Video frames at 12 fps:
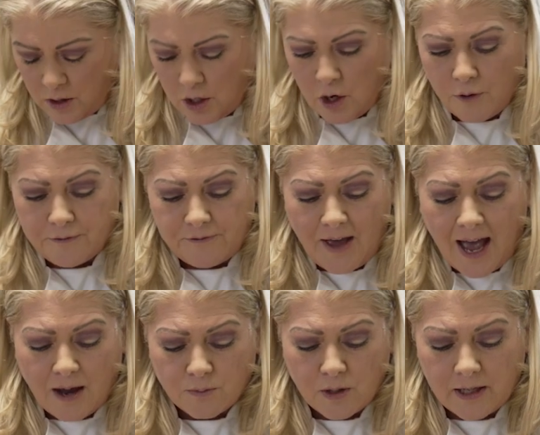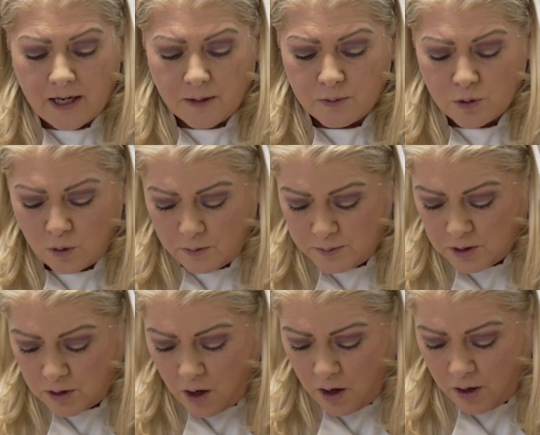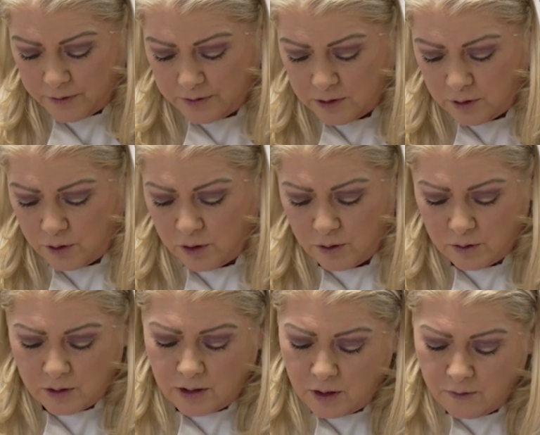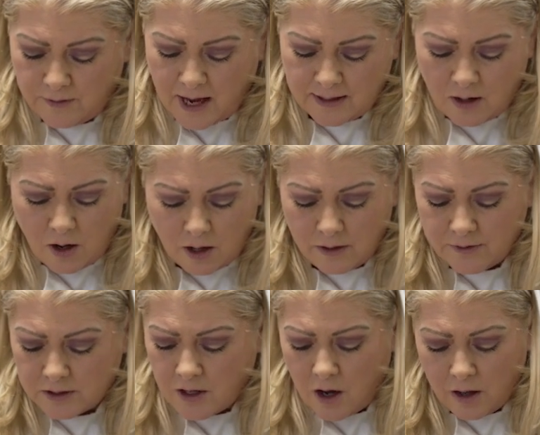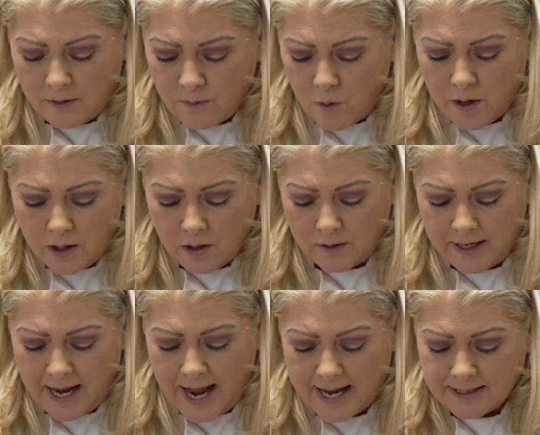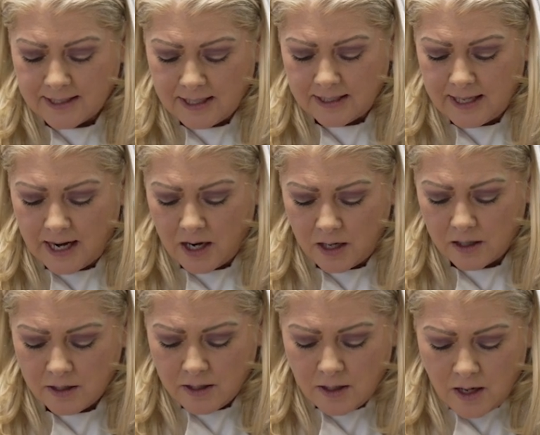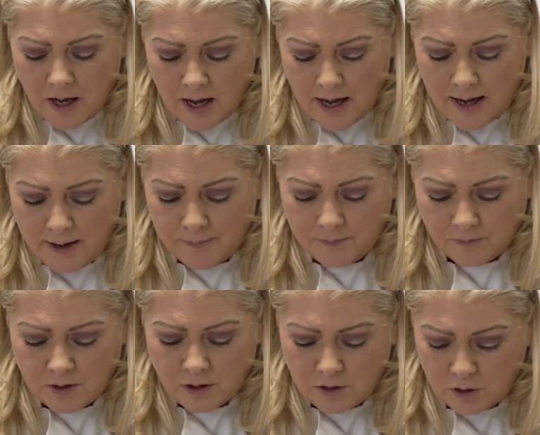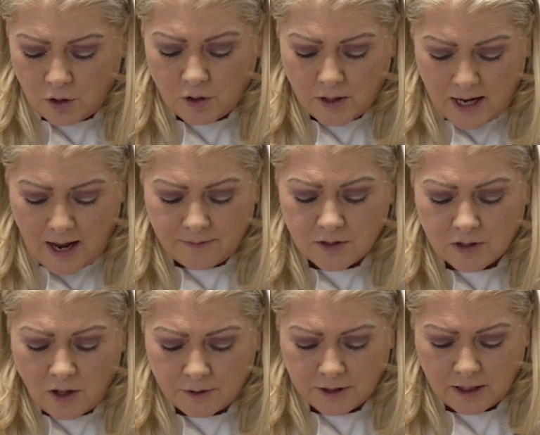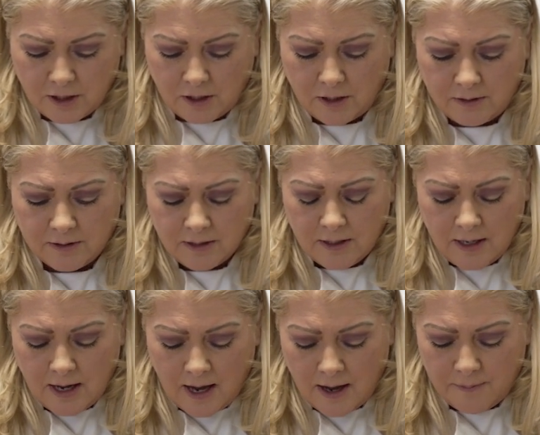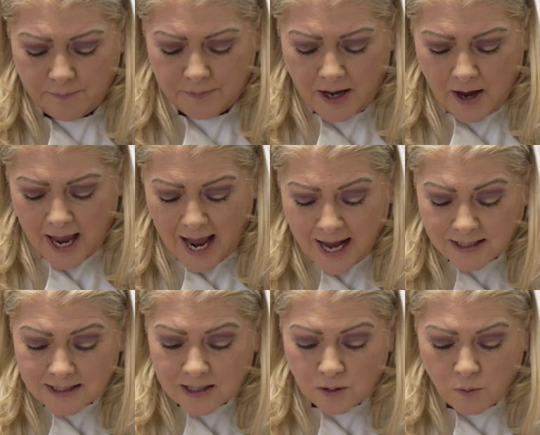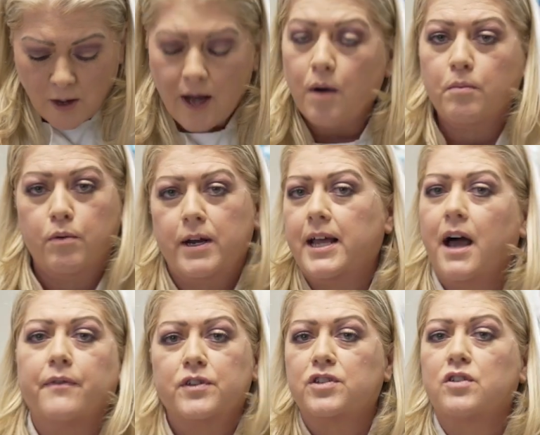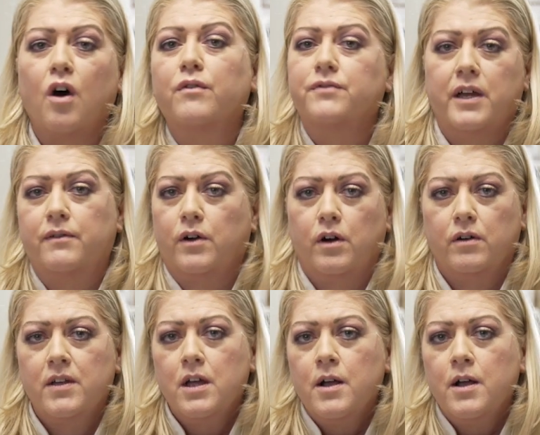You know, fat really absorbs salt, so you've got all of this olive oil and acid in there, so you're gonna have to salt it good. Now, acid will help bring out the salt flavor.